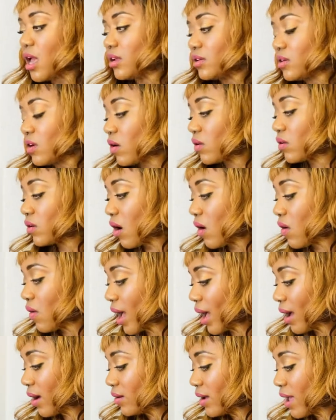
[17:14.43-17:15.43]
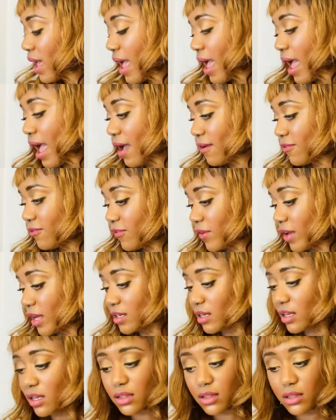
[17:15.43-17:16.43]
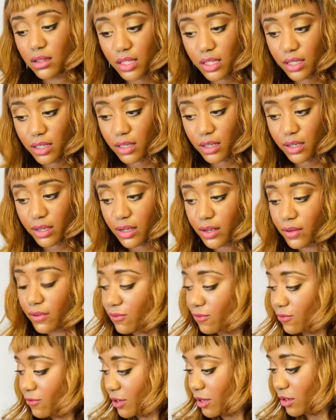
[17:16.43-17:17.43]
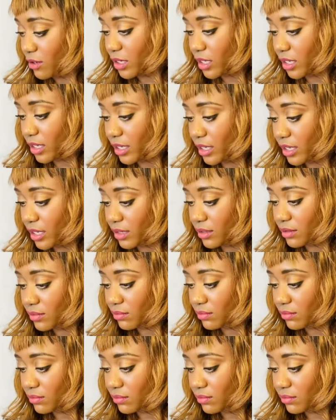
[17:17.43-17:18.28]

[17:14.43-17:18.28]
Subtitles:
No, go out, have fun, look good, feel good.